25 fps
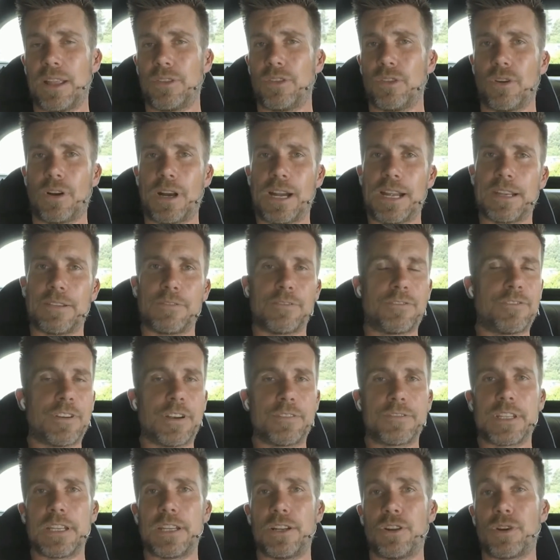nine
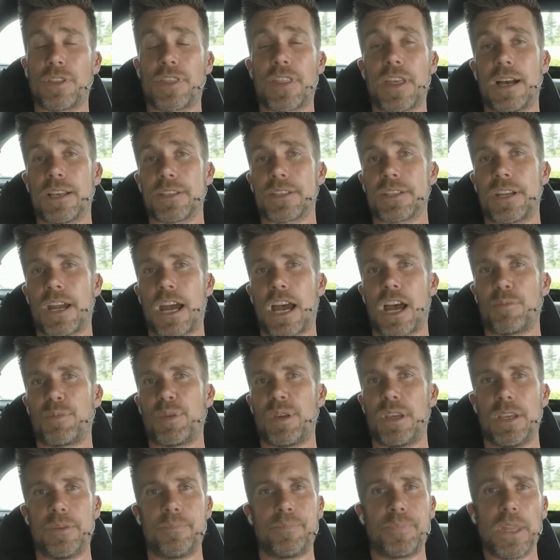fifty to one thousand R
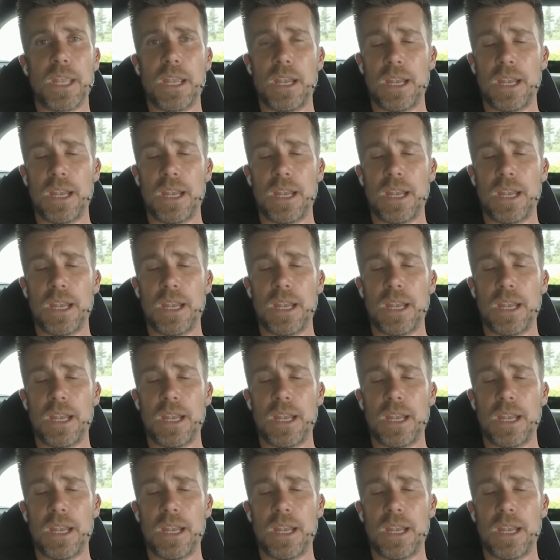P M.